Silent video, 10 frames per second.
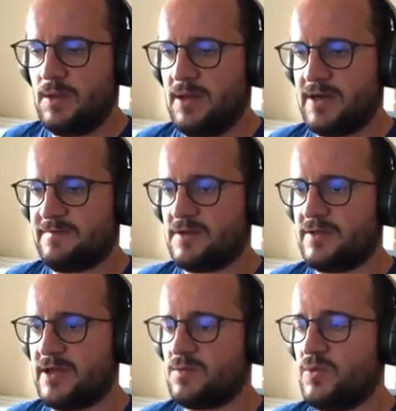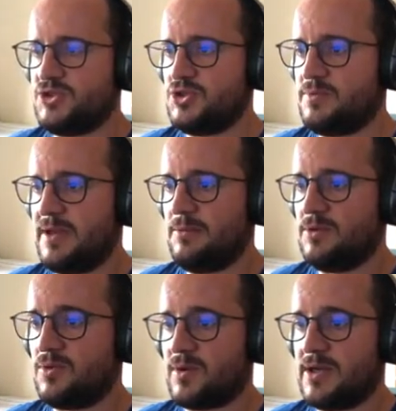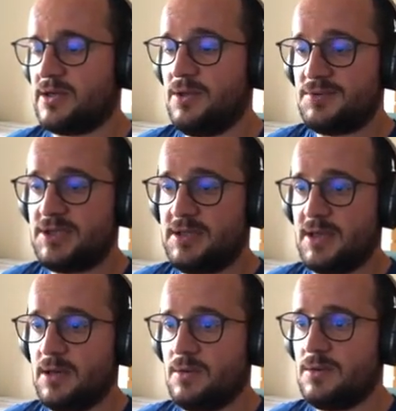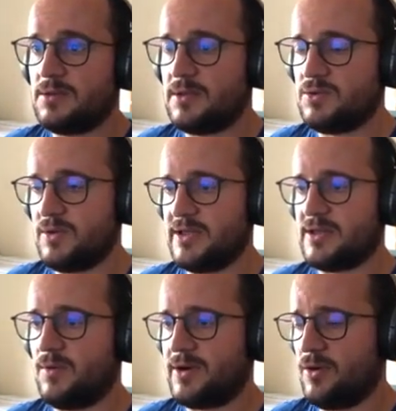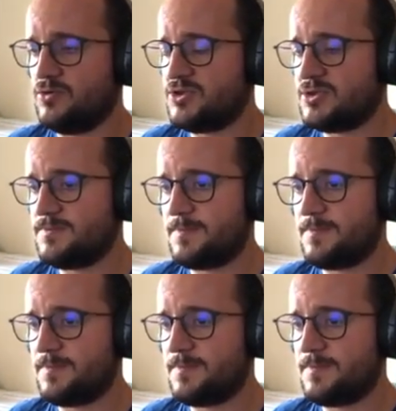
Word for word: and after that we should be able to run kubectl to get our nodes.